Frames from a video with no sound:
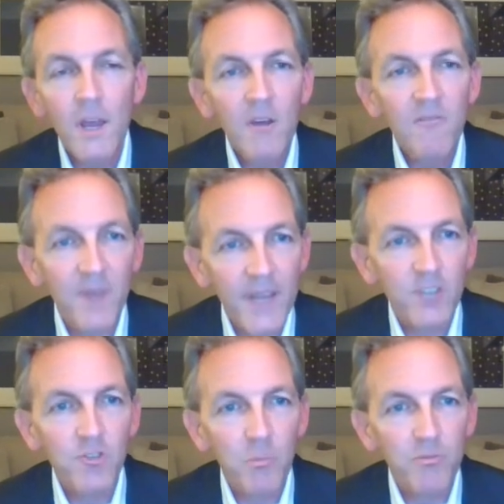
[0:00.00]

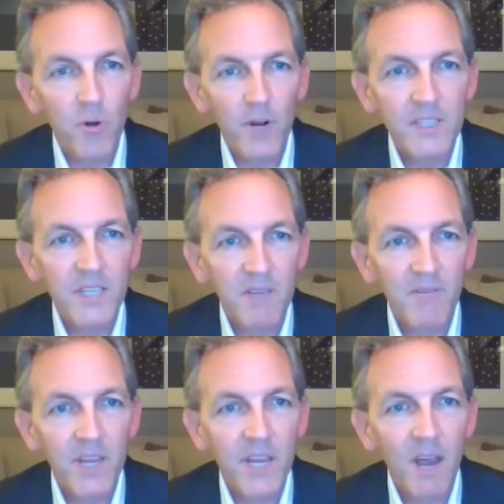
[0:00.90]
financial
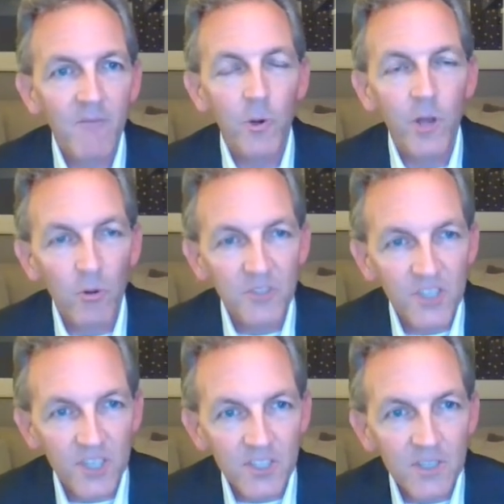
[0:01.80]
productivity of your health
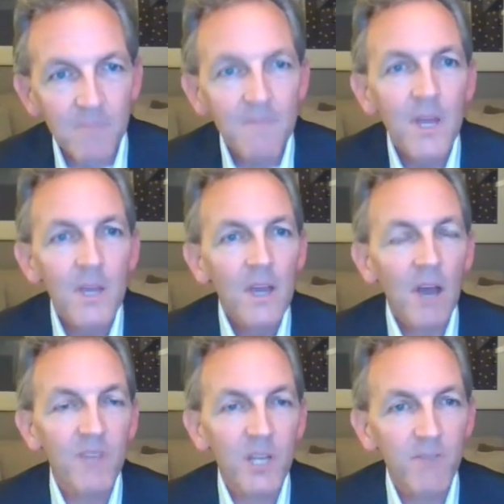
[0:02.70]
system,
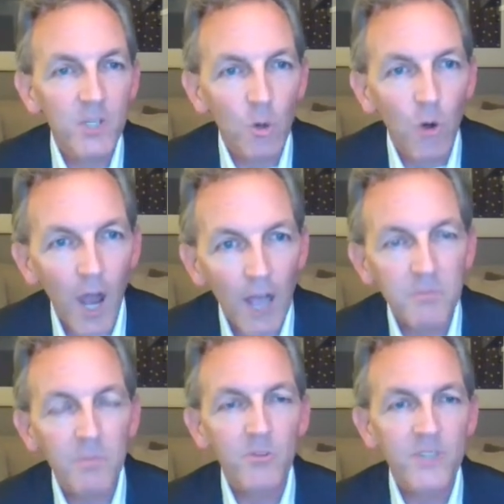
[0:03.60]
of individual
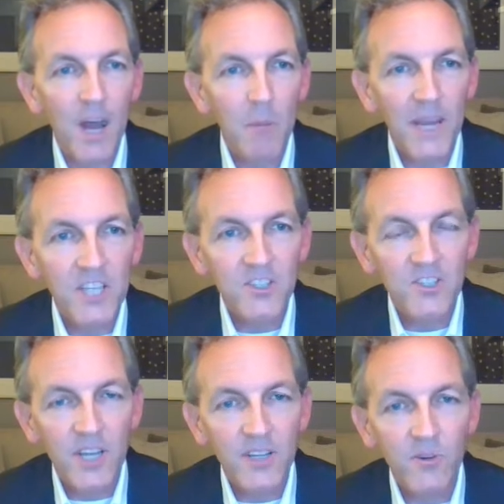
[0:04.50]
hospitals and outpatient
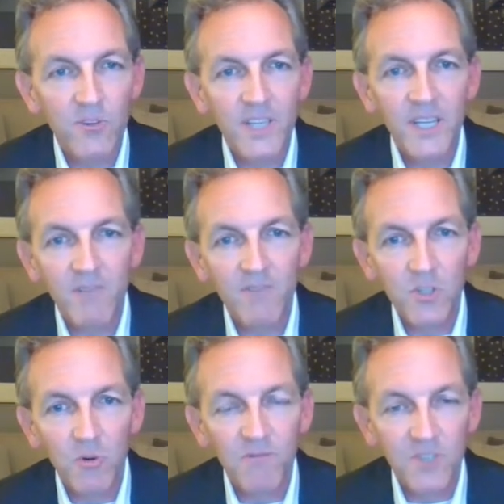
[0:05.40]
centers and
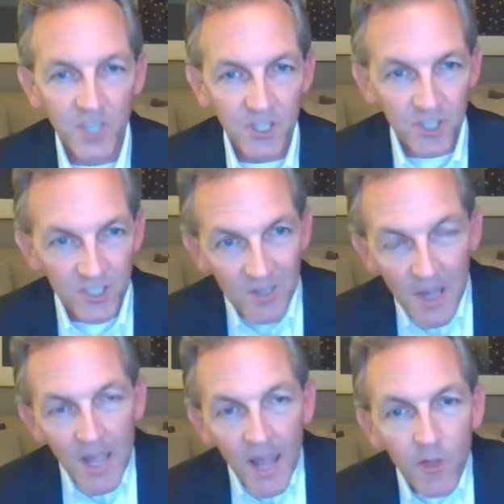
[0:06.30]
individual physicians.
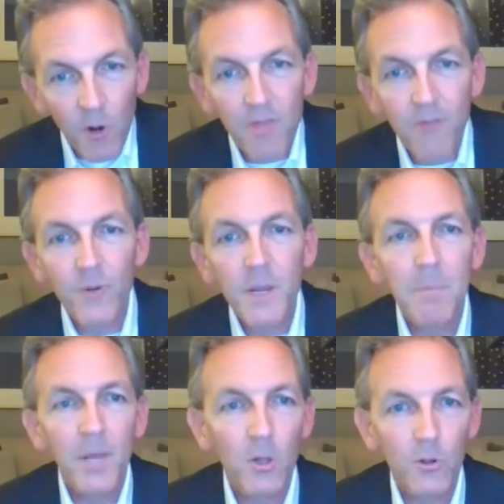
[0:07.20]
And there are 3
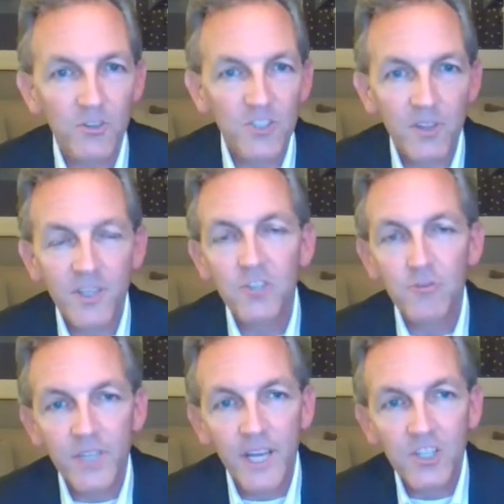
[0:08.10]
pillars to these
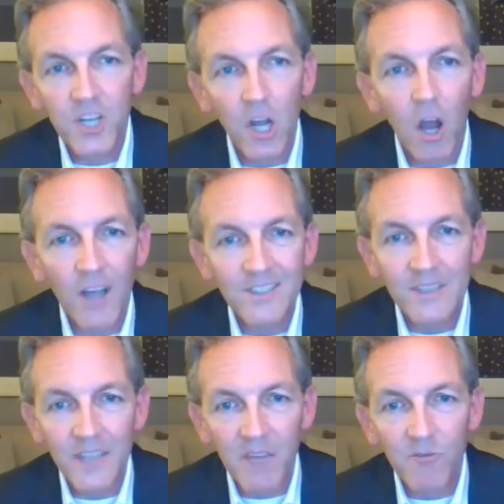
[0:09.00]
strategic cost
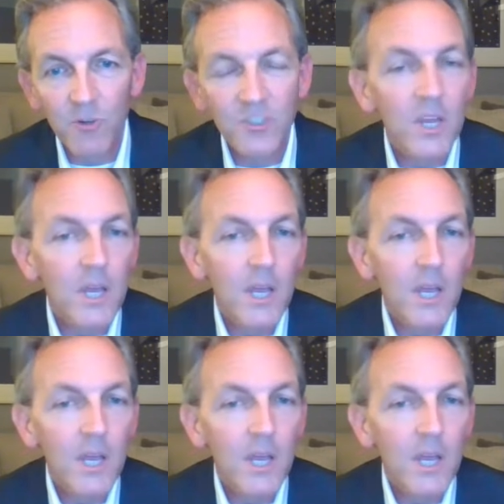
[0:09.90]
levers.